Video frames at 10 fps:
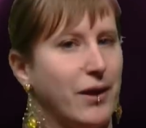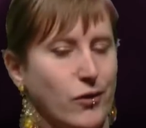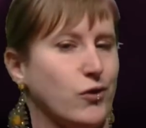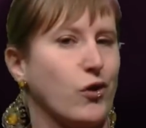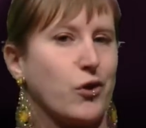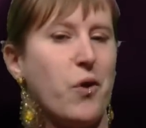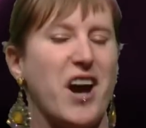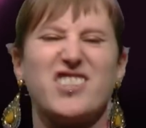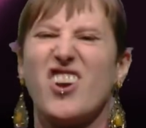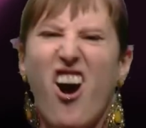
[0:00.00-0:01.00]
because
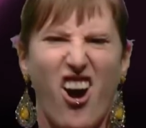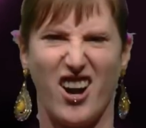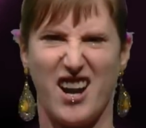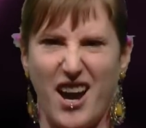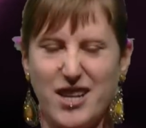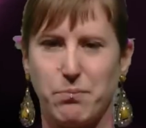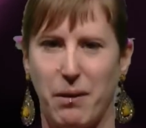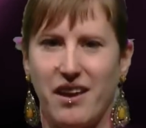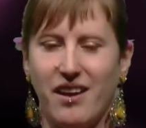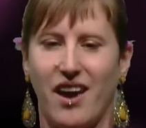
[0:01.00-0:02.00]
otherwise our nice
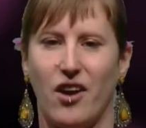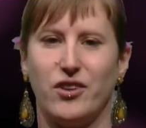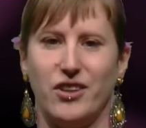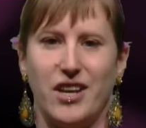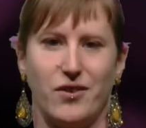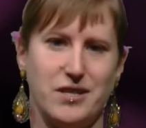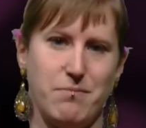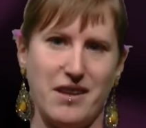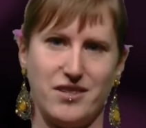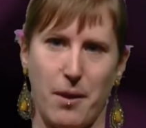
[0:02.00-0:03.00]
bacon calculator is
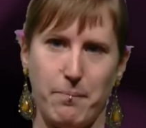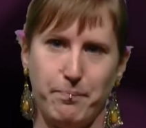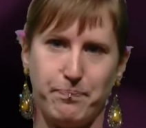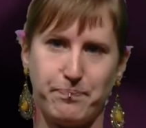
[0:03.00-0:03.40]
messed up.